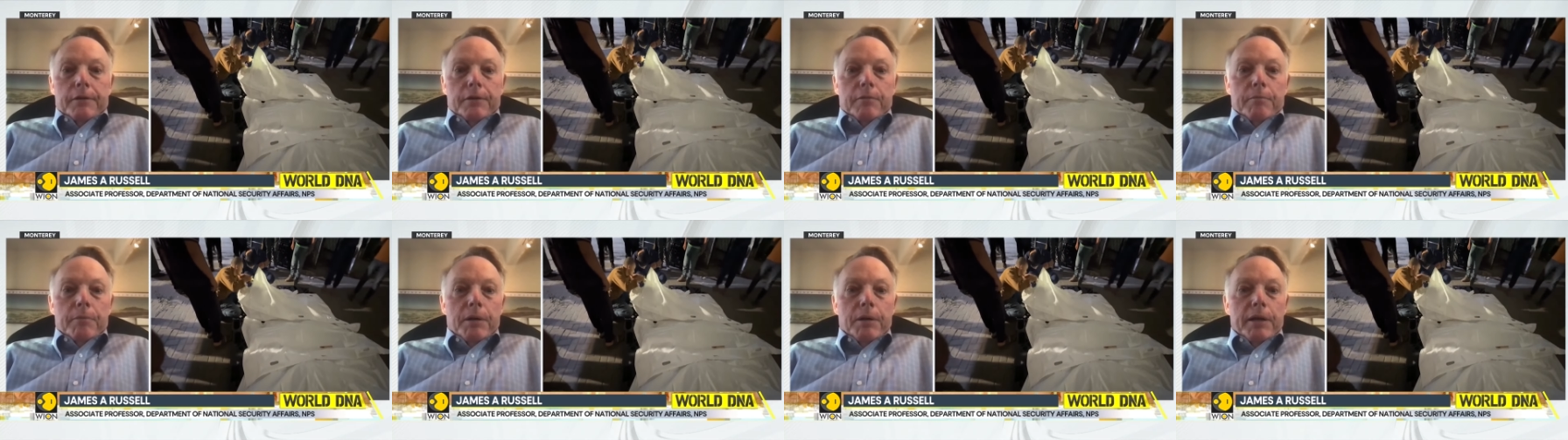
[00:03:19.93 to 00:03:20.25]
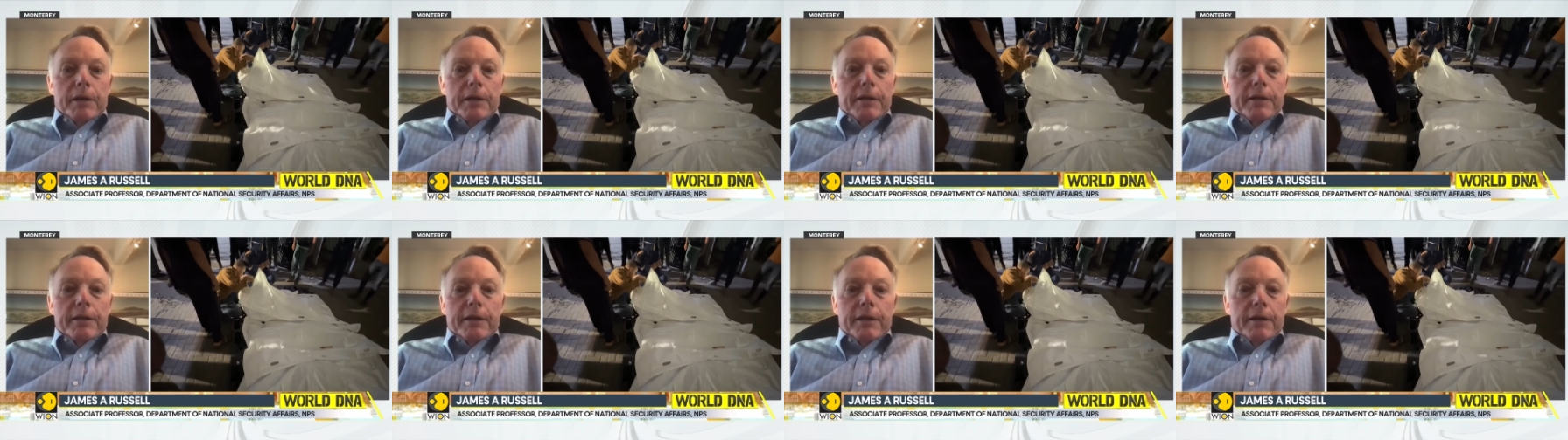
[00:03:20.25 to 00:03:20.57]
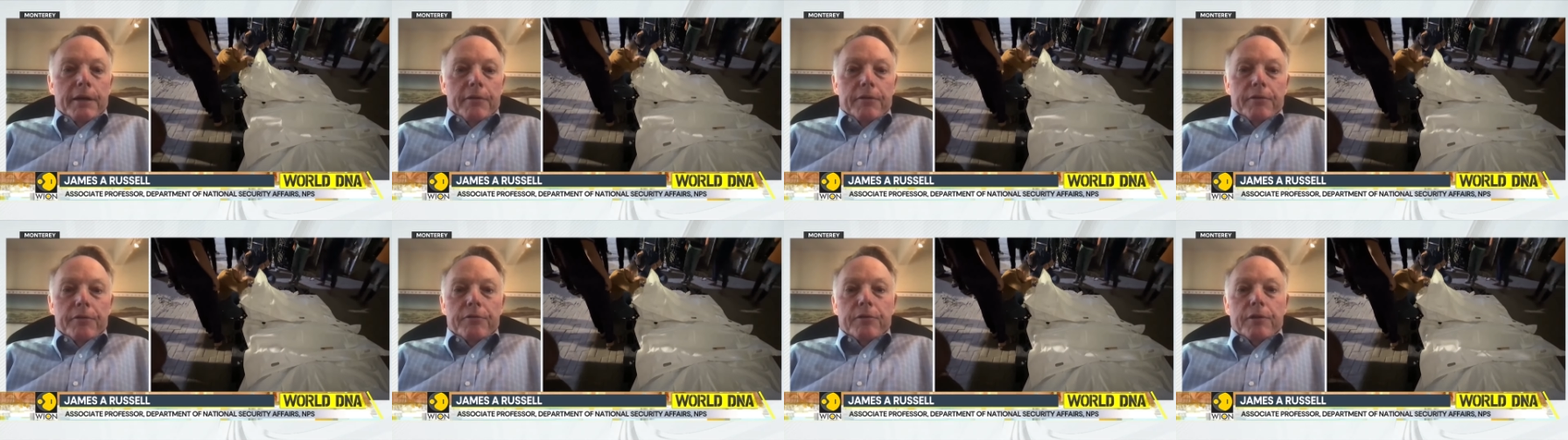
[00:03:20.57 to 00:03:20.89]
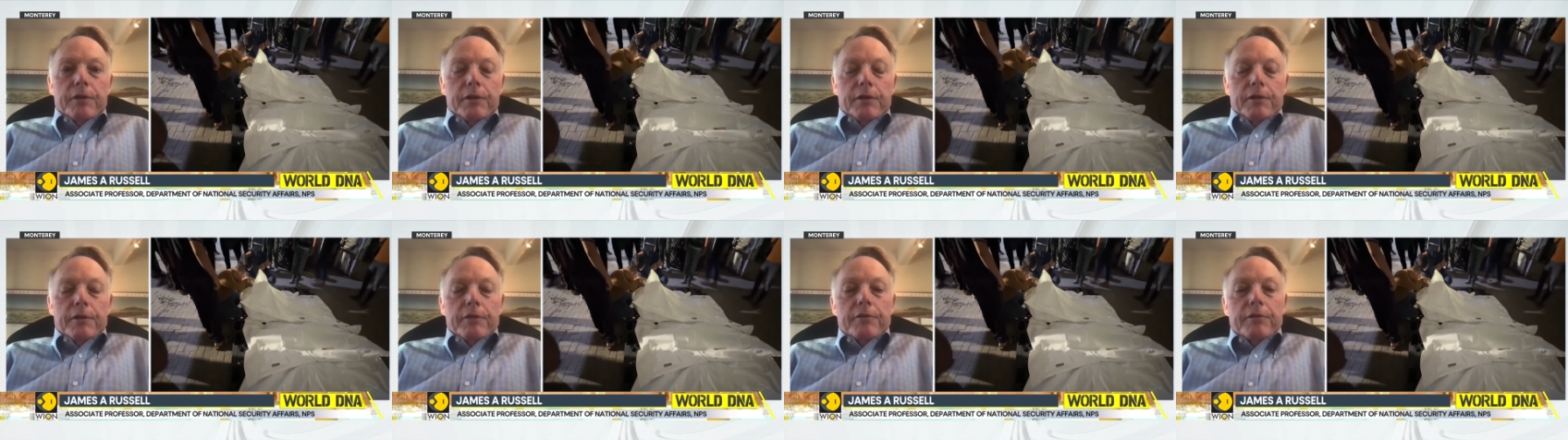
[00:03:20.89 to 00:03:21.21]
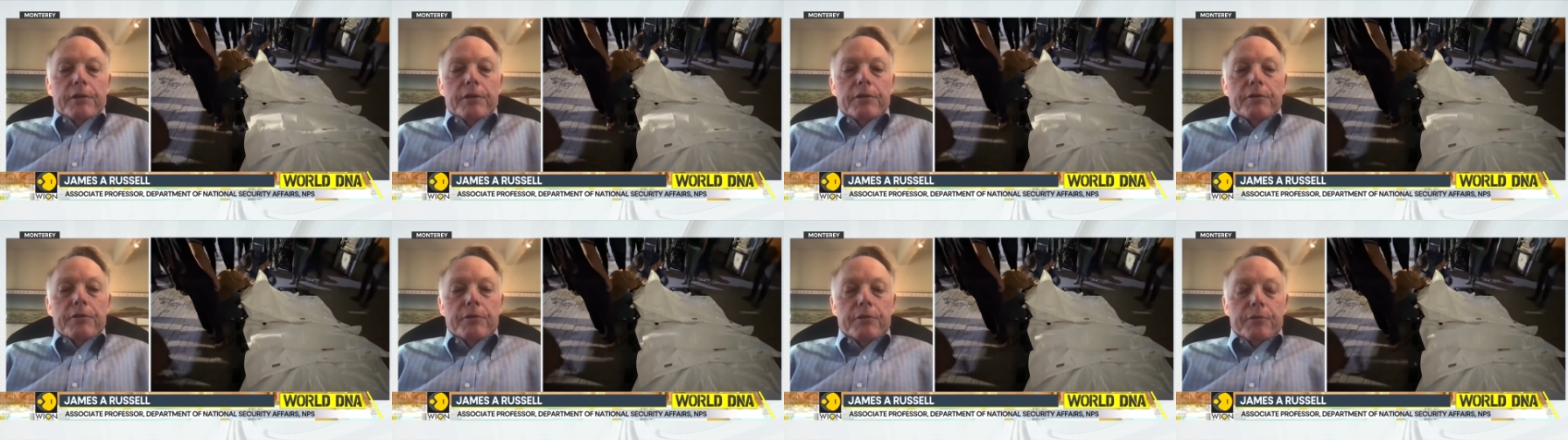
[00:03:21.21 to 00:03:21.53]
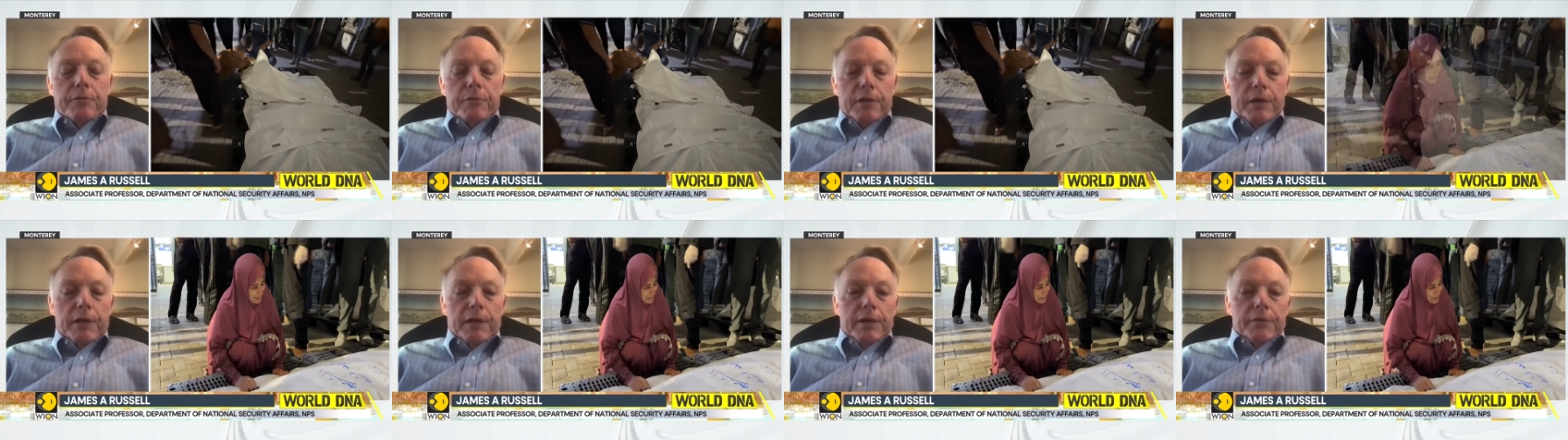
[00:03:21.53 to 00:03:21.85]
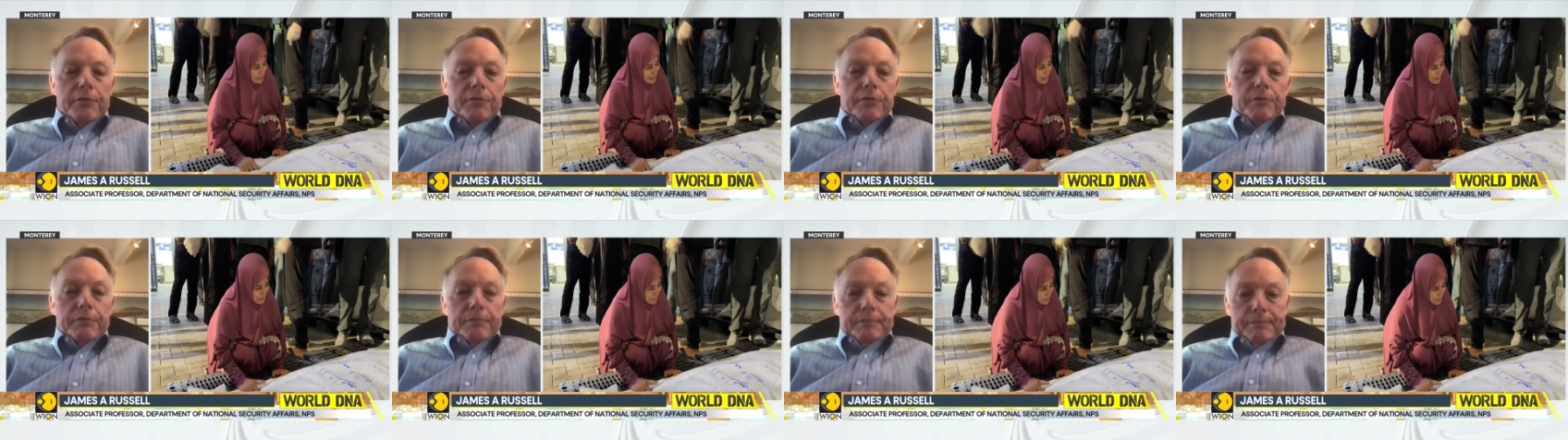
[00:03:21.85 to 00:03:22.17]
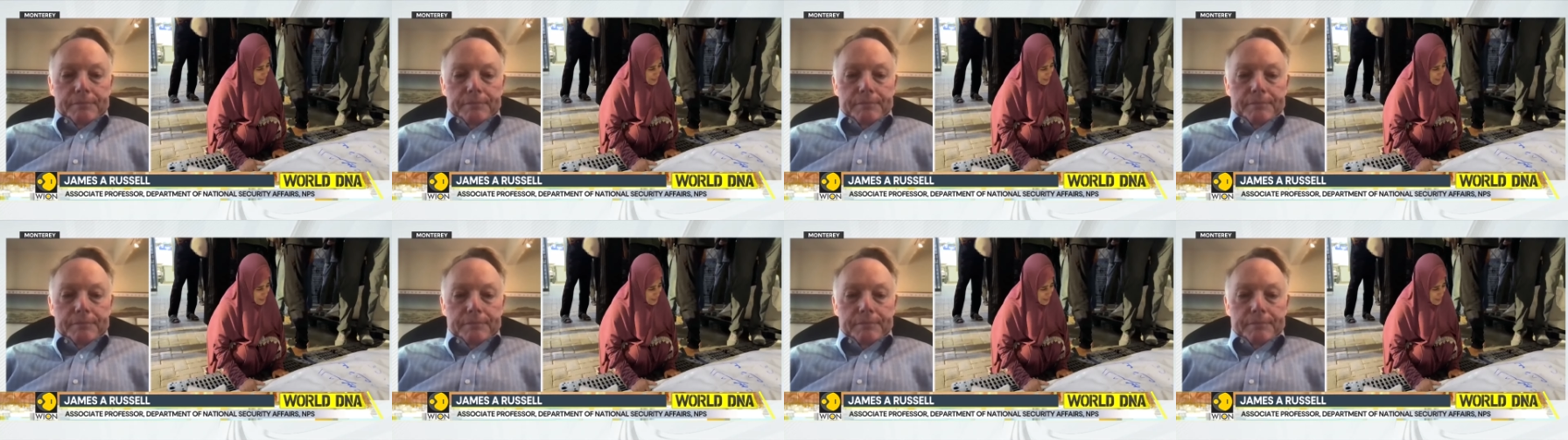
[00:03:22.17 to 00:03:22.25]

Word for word: the body count is going to continue to rise.